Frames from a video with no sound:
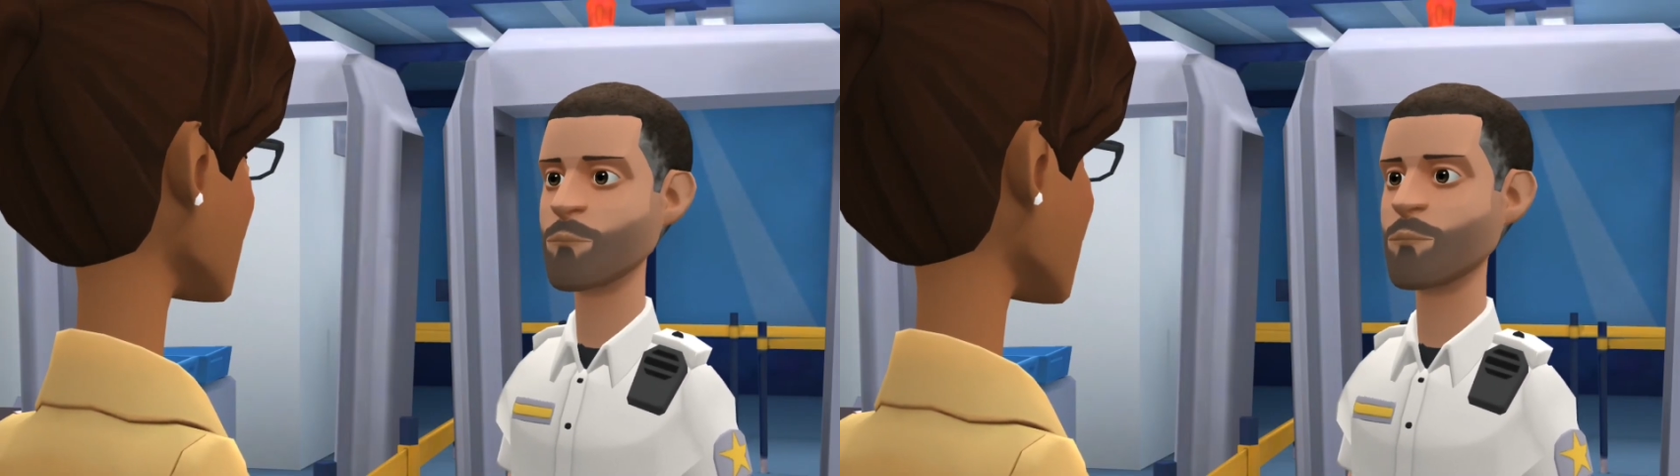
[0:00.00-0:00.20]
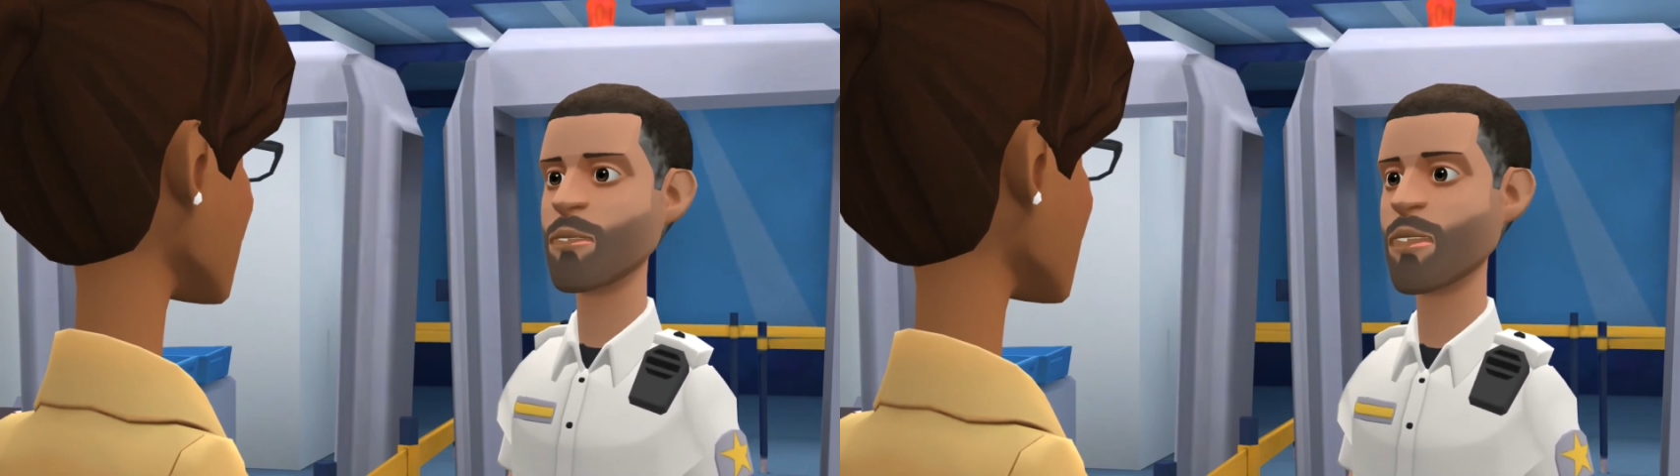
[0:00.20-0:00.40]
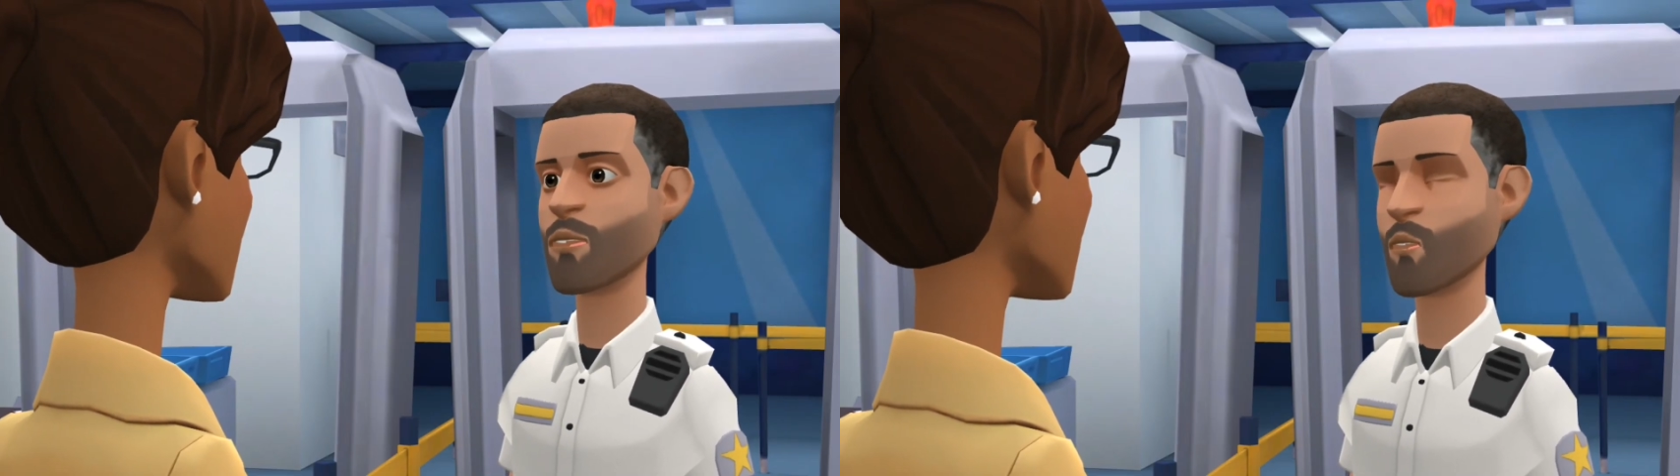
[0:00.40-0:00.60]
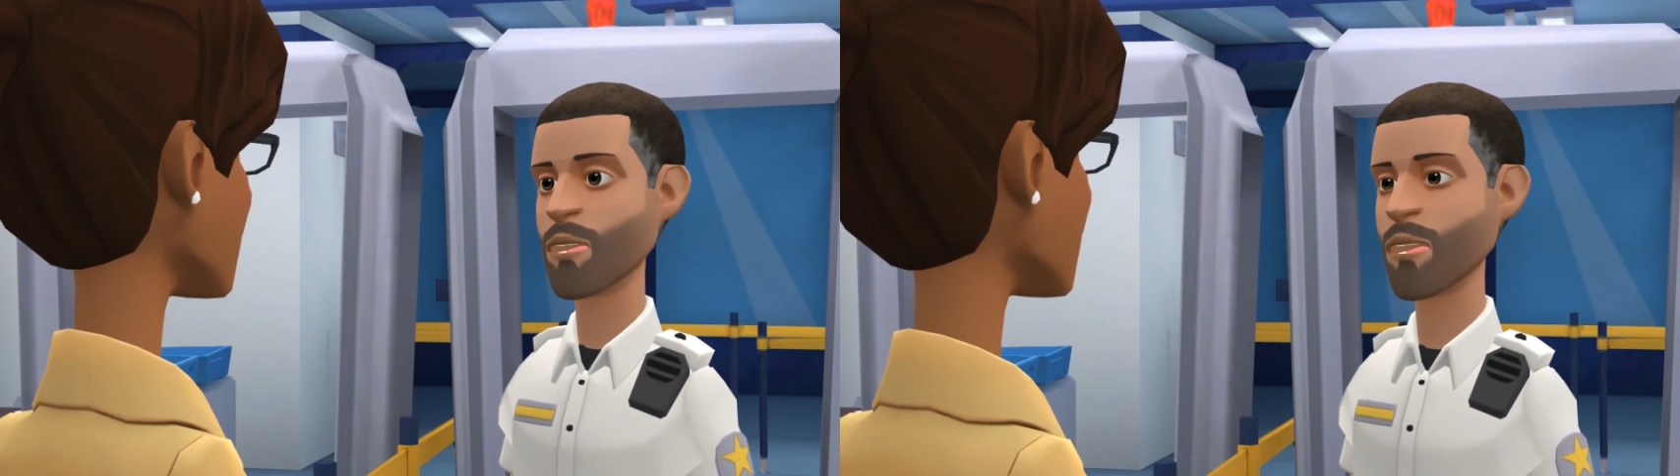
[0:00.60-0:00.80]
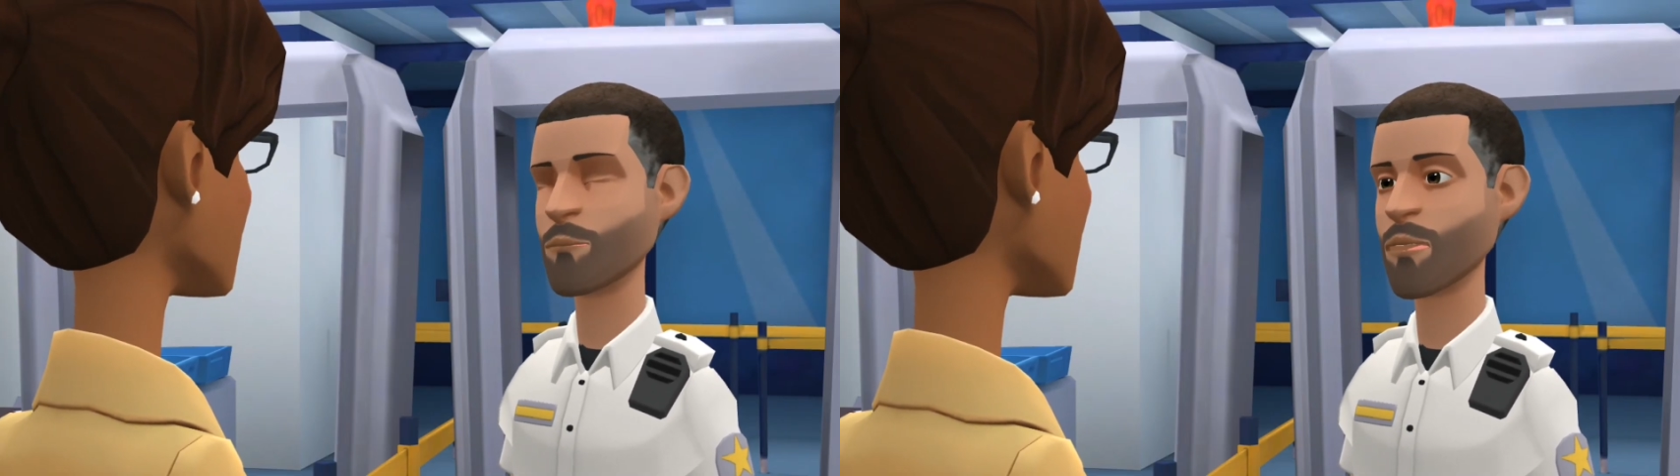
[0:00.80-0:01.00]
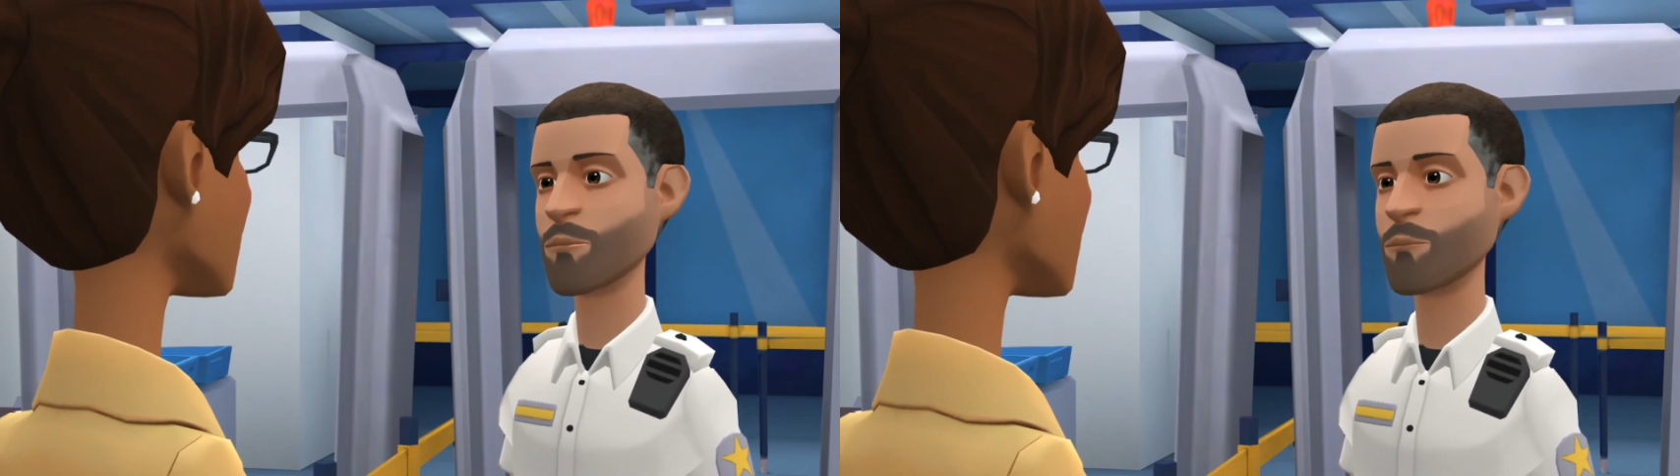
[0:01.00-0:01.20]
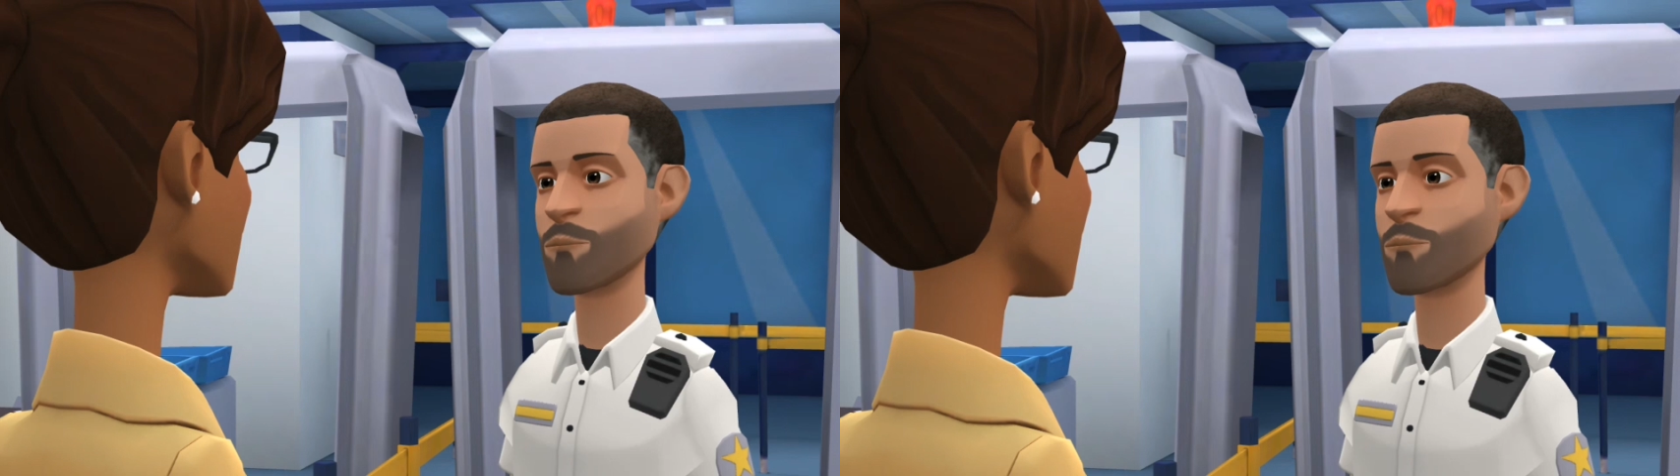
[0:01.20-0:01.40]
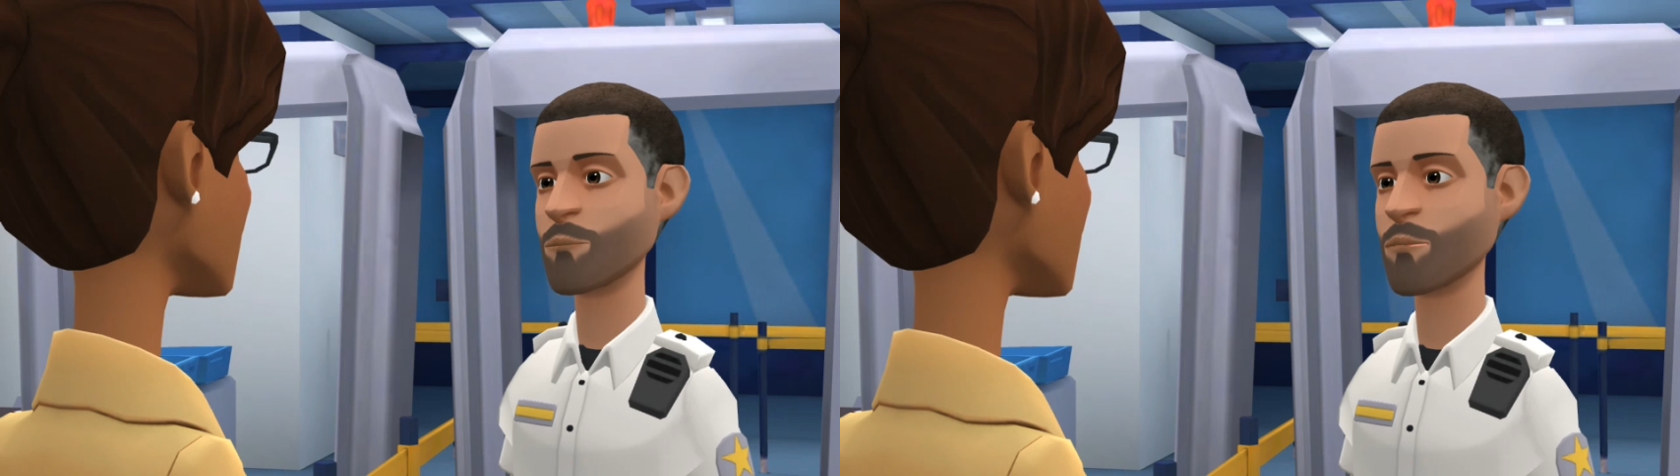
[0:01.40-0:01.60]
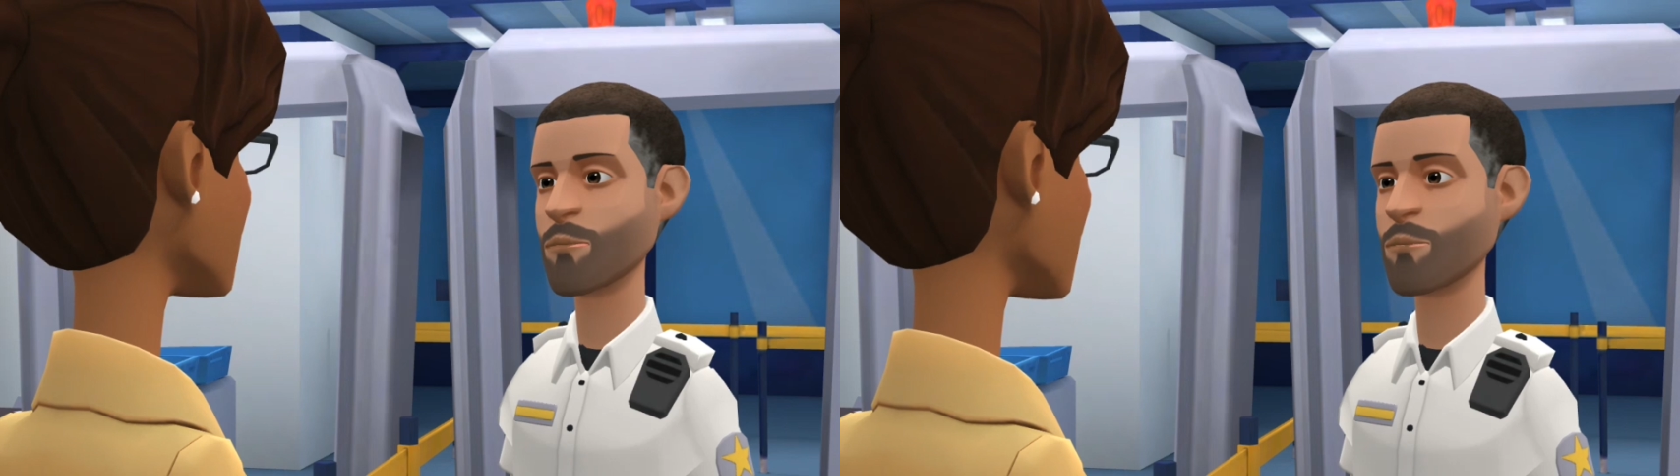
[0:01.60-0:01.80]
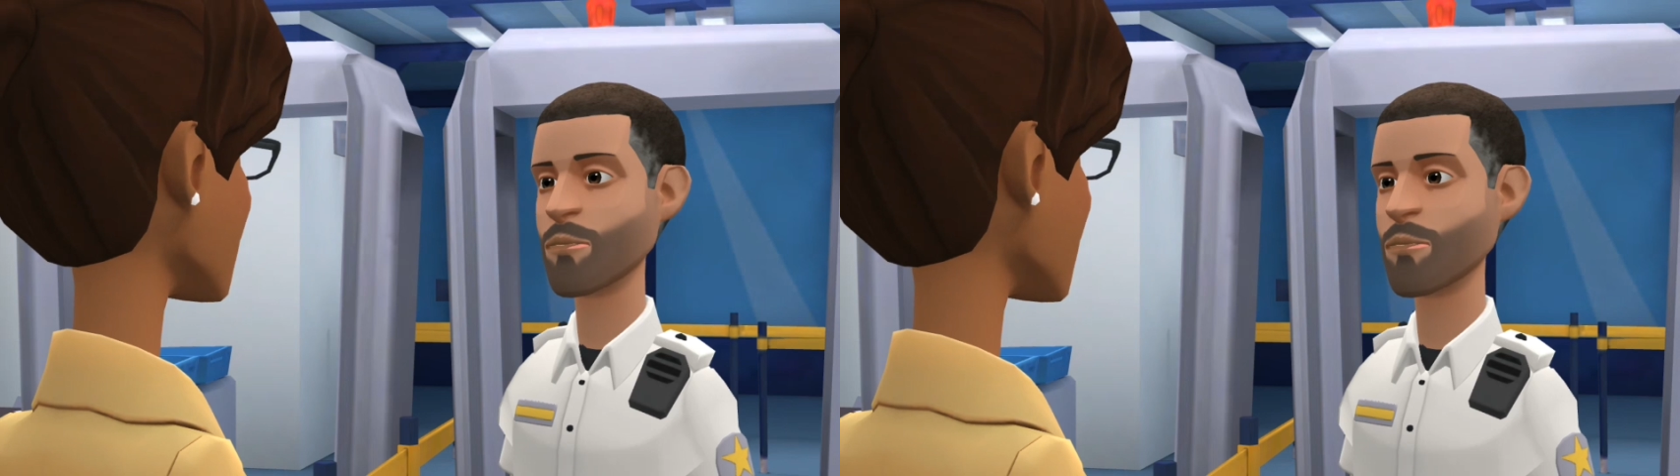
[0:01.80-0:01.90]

But right now, just